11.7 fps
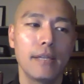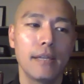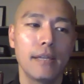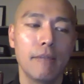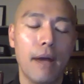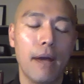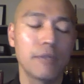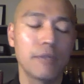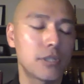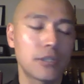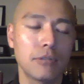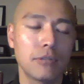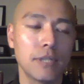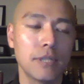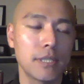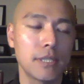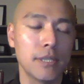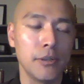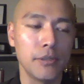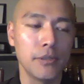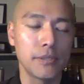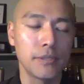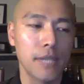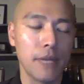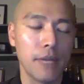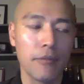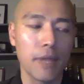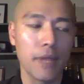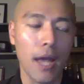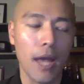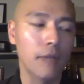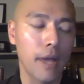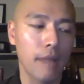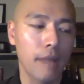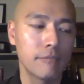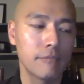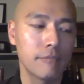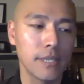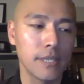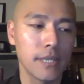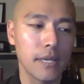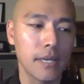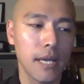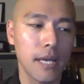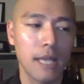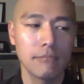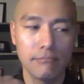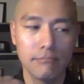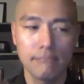If I was just doing this alone, I don't think I would have really kind of